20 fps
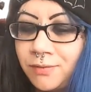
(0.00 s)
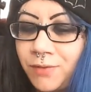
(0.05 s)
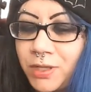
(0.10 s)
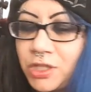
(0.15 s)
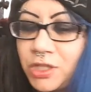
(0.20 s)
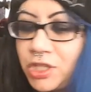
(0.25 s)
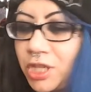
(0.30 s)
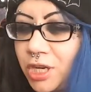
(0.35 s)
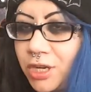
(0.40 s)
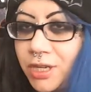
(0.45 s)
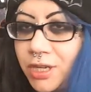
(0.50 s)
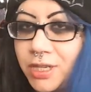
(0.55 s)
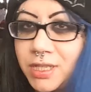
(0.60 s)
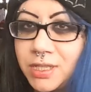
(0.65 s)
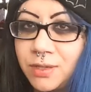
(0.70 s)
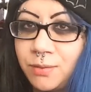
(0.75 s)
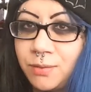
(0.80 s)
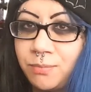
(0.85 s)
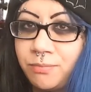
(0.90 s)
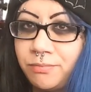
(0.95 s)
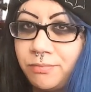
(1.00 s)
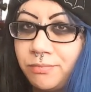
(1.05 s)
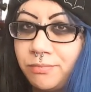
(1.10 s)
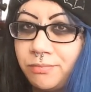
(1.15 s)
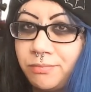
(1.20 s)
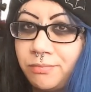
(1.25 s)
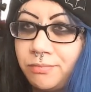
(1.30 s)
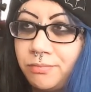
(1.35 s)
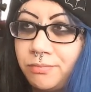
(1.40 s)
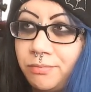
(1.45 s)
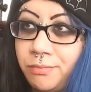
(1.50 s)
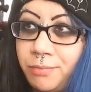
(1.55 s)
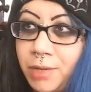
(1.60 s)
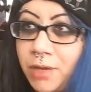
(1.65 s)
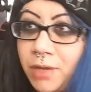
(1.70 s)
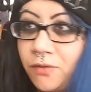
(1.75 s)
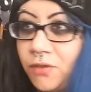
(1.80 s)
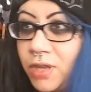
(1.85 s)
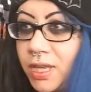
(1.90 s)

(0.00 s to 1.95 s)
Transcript: vegetarianism, being